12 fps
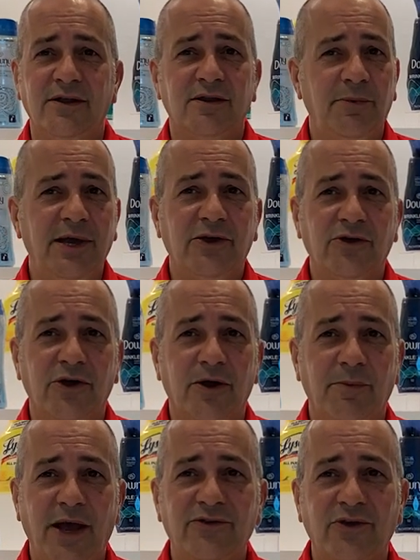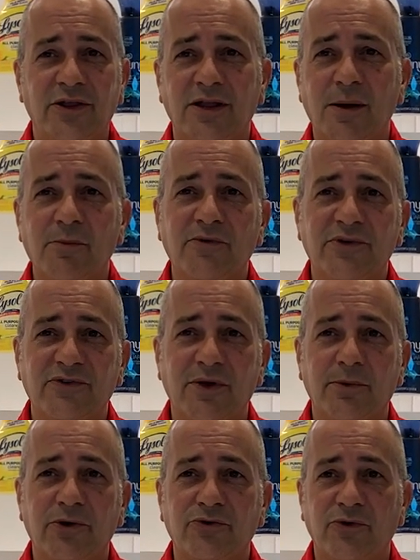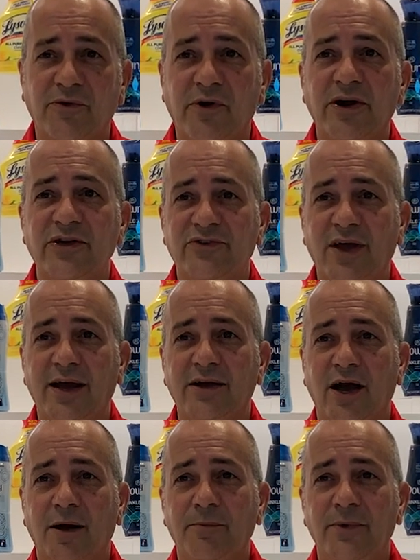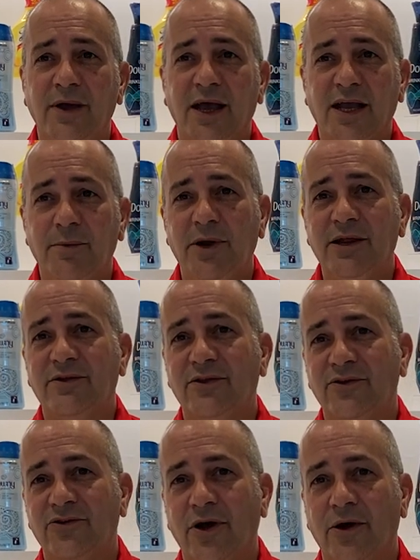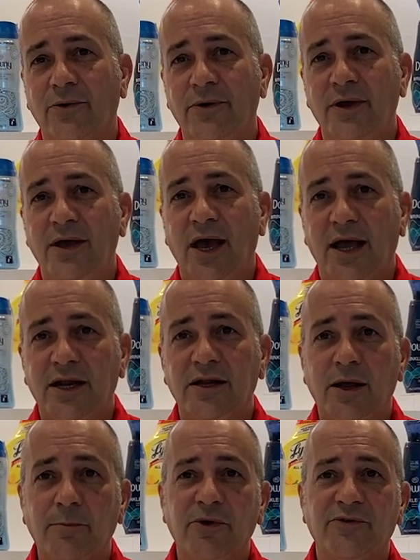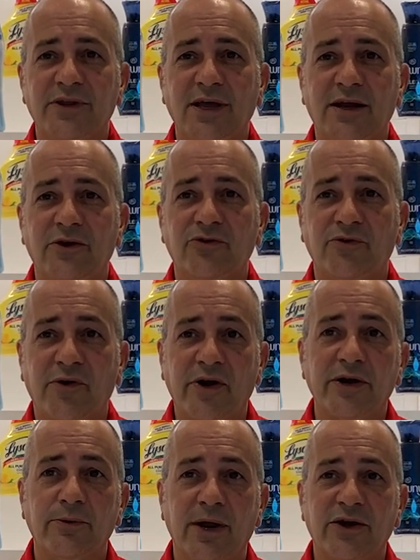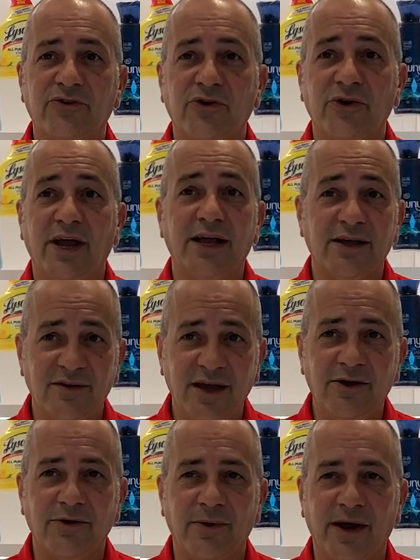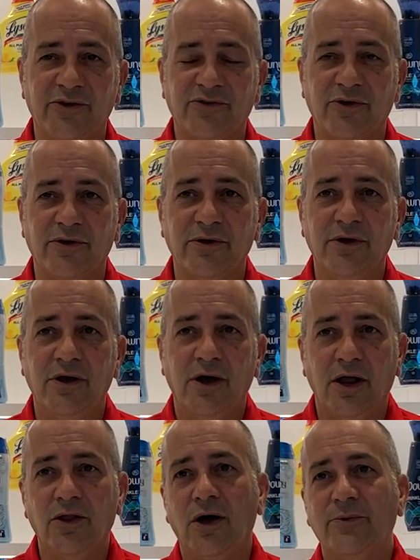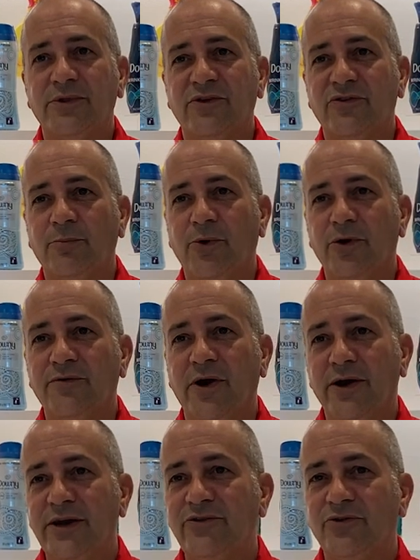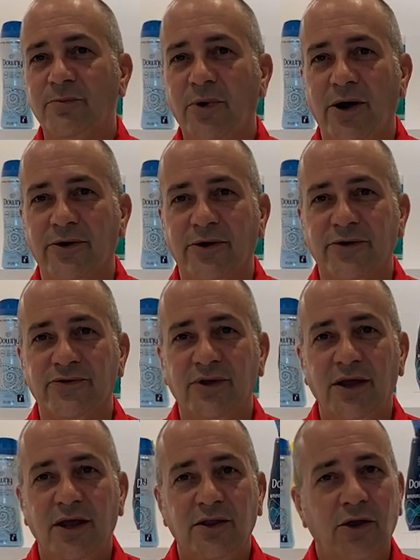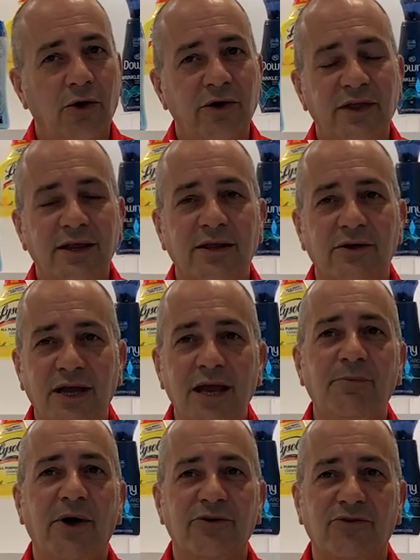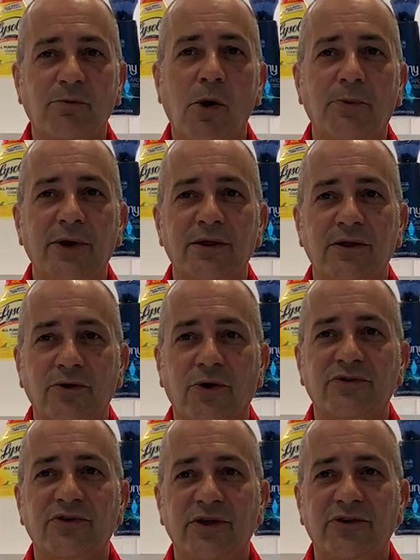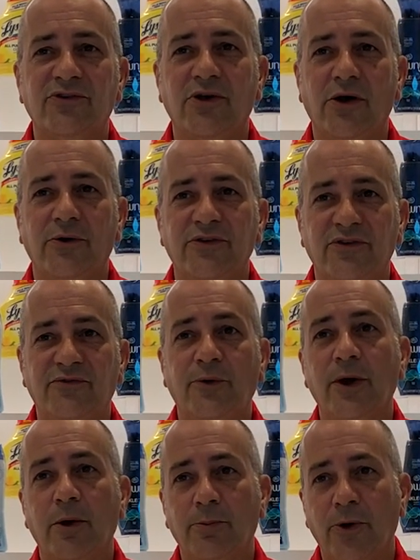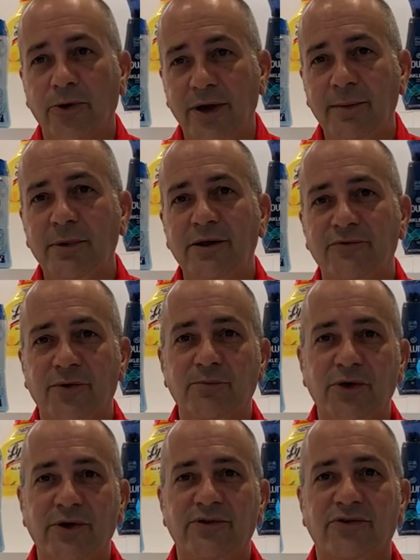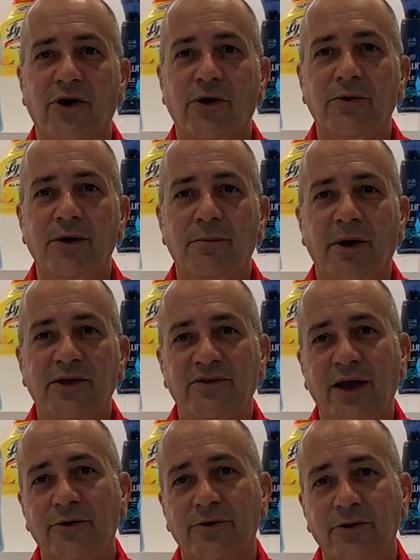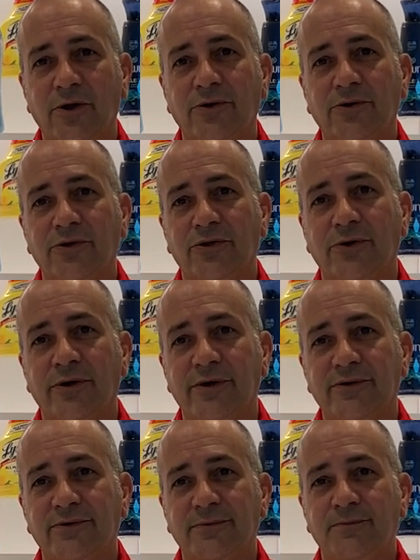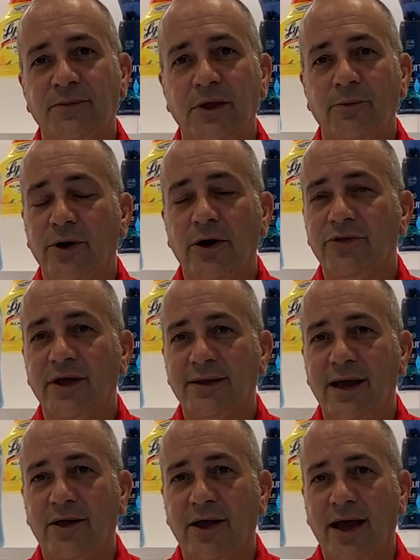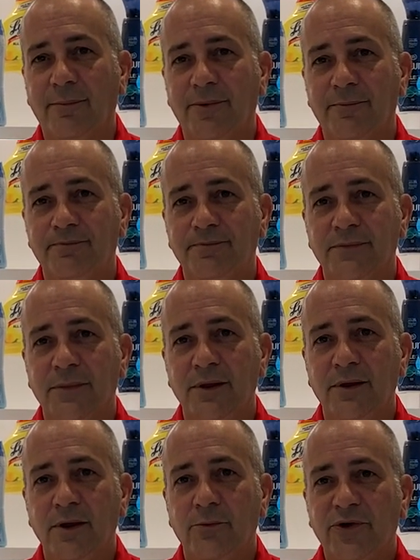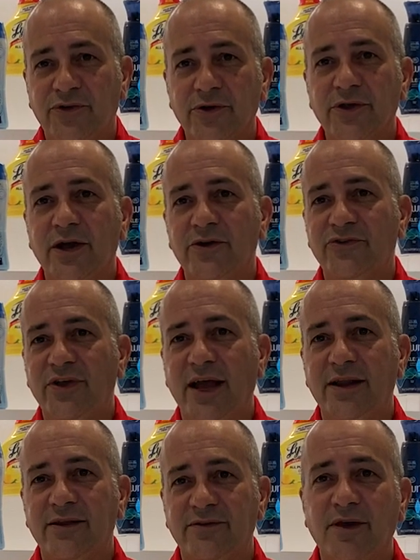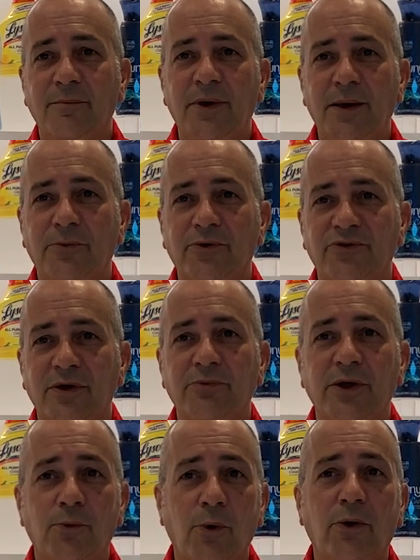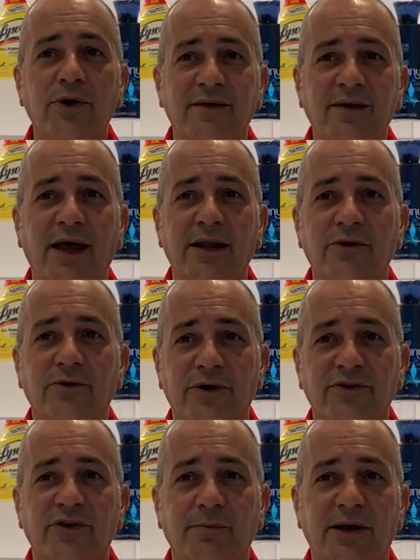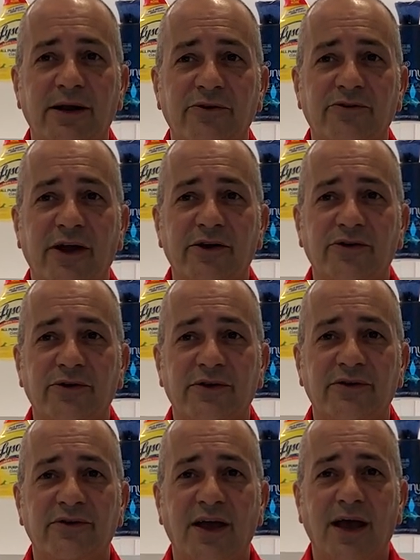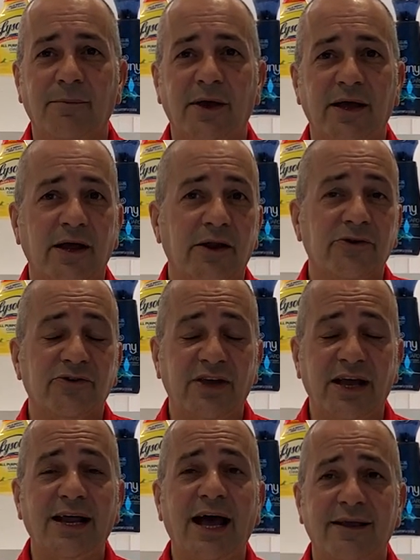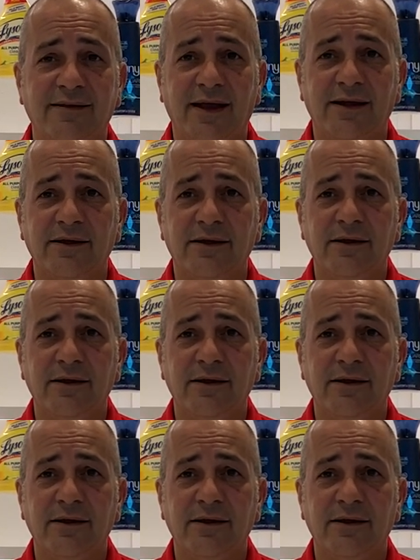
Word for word: To be clear, based on the number of exhibitors who have already signed up and committed to the show, and the number of attendees who have already registered and continue to register, along with the support of our industry partners, the only thing that'll keep us from opening the doors of this show is if we are prohibited from doing so by state or local authorities. We don't think that'll happen. We certainly understand that some people simply won't attend or exhibit at a trade show at this time, and others cannot attend.